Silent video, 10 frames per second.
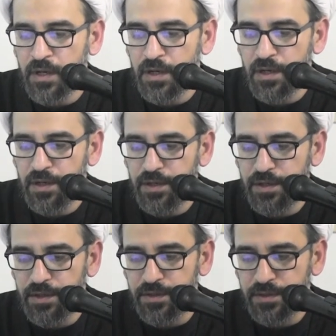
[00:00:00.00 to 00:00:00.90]
Uh,
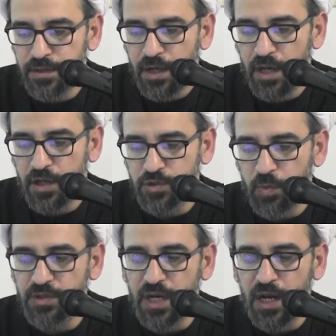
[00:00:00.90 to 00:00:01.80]
Allah subhanahu
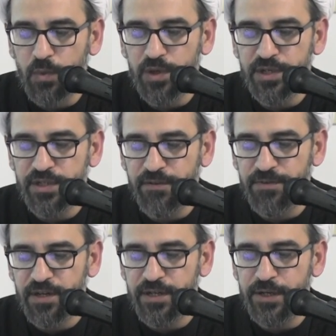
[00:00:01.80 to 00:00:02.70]
wa ta'ala will
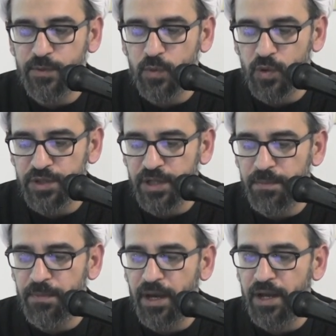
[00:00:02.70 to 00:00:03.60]
definitely reward
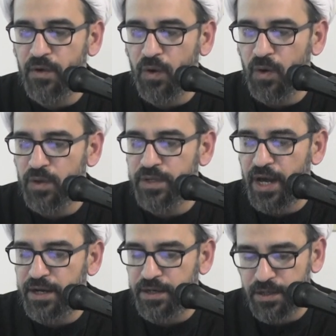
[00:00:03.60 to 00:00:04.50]
them and all
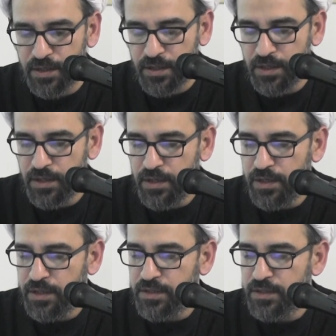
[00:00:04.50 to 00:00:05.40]
that
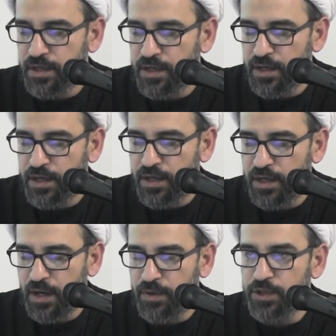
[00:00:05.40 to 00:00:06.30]
the
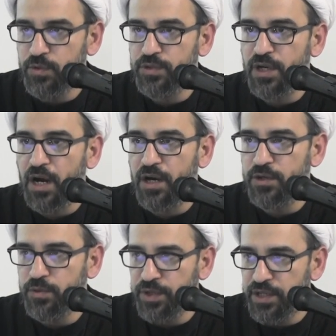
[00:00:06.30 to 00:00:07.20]
our youth are
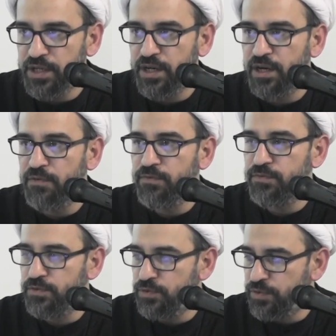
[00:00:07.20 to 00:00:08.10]
doing here
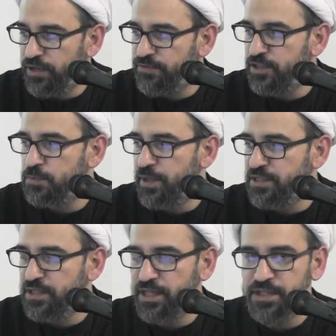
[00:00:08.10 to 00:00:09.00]
to give this
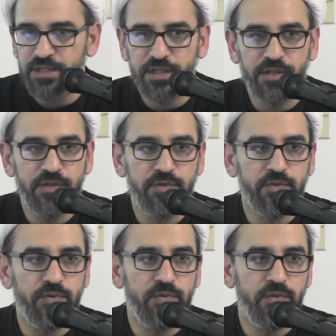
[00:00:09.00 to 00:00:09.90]
presentation
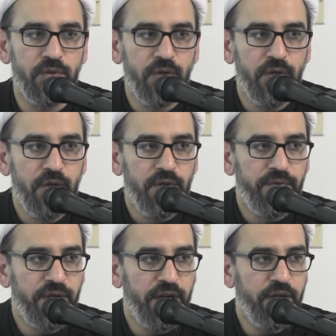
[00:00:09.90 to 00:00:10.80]
to
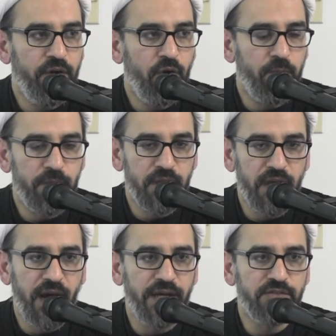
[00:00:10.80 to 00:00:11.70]
really open
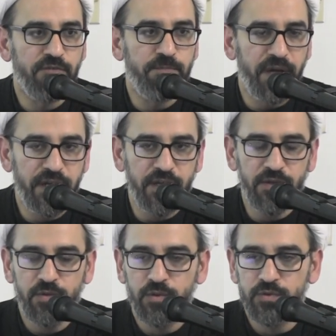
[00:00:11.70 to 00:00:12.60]
the eyes of many
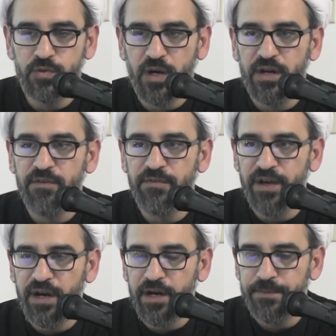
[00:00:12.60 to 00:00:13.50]
those who are
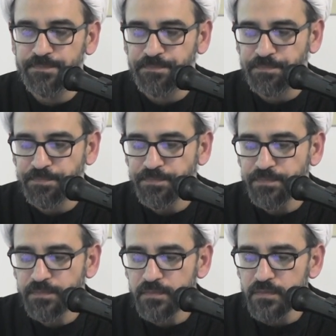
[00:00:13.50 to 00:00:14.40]
unaware
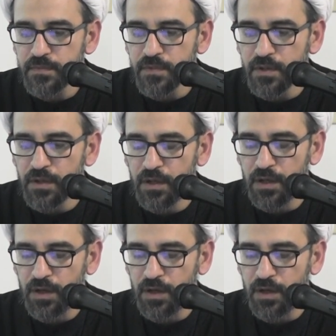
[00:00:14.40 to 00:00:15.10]
uh,